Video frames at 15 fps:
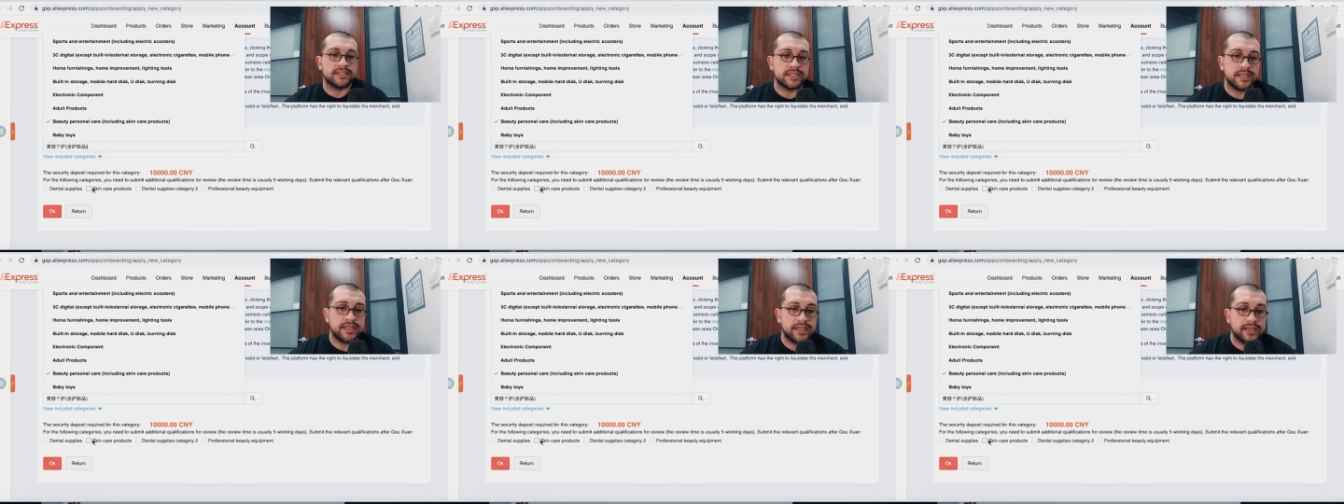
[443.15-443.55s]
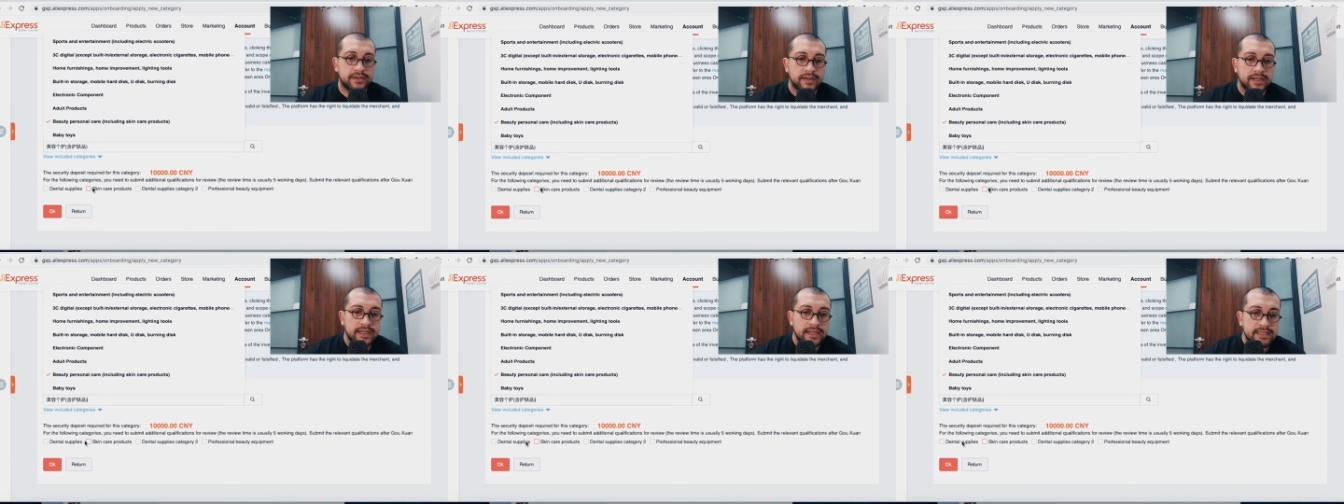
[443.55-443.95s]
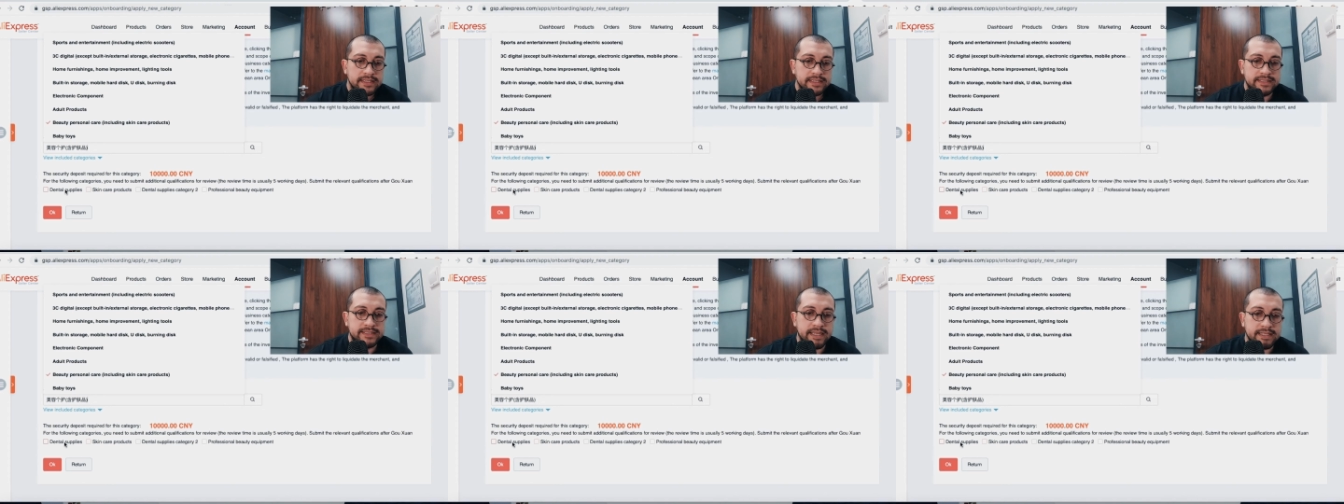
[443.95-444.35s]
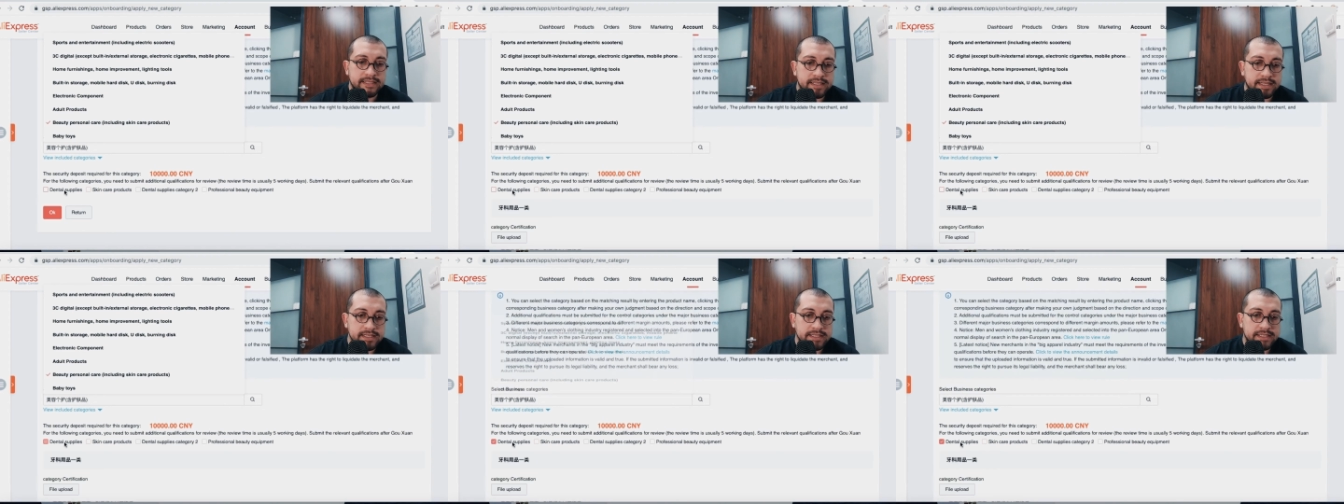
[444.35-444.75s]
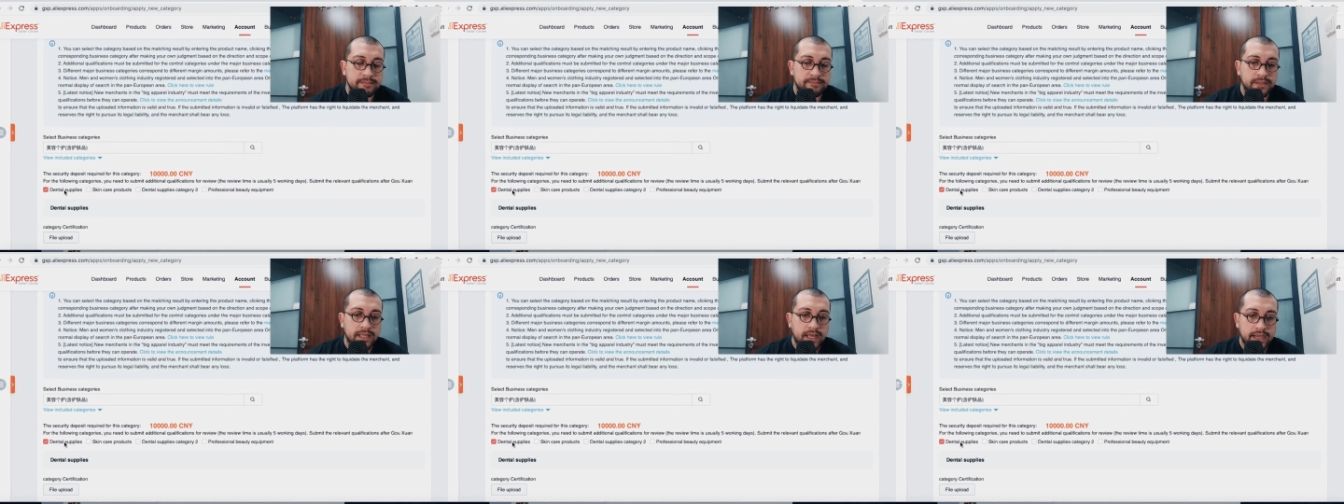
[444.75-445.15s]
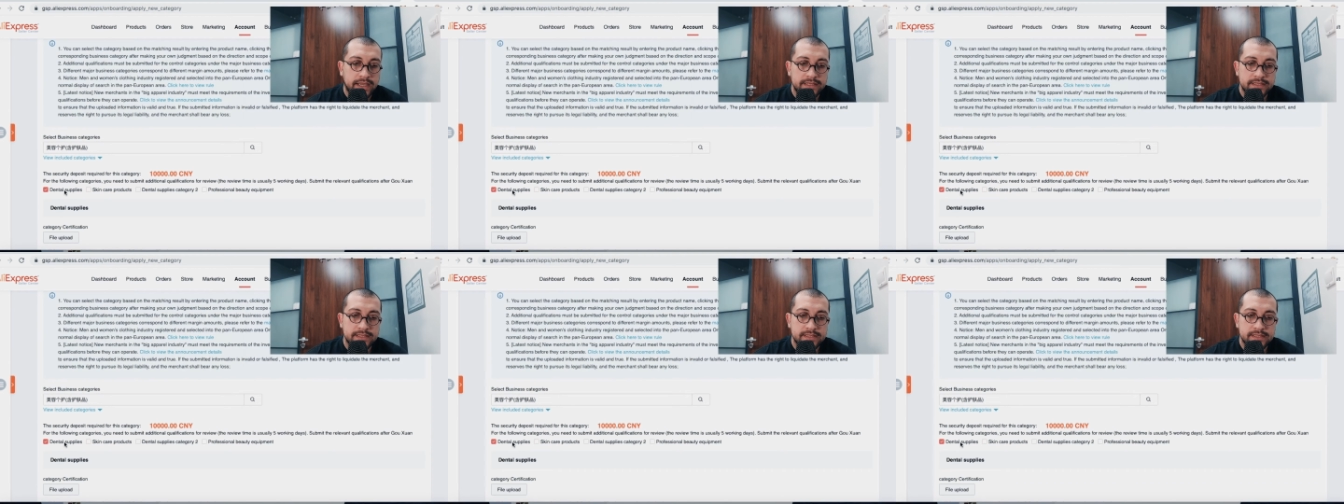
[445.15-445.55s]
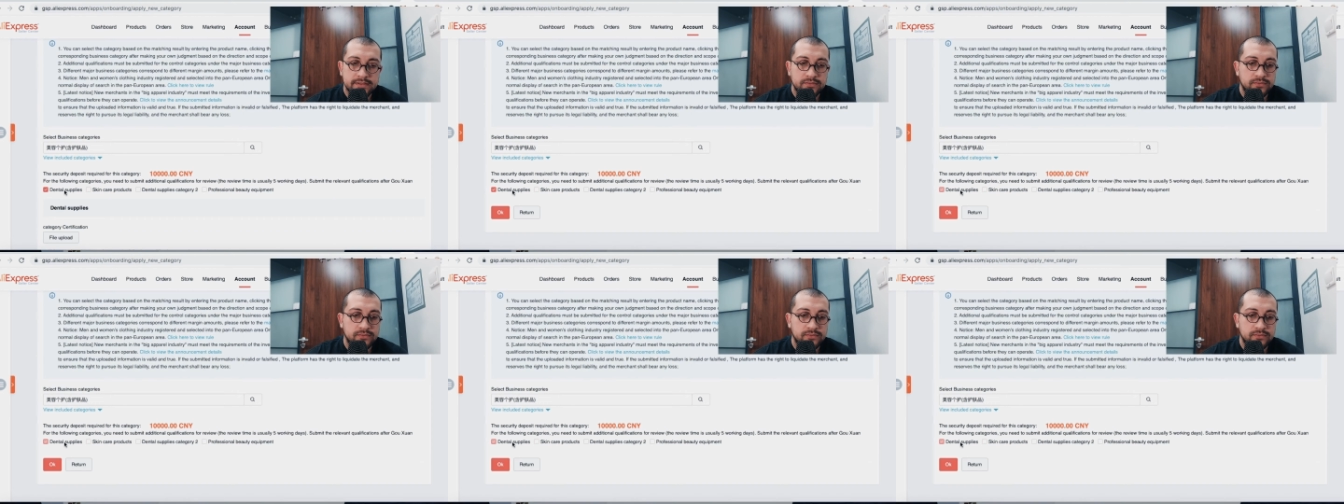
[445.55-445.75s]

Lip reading: see here dental supplies.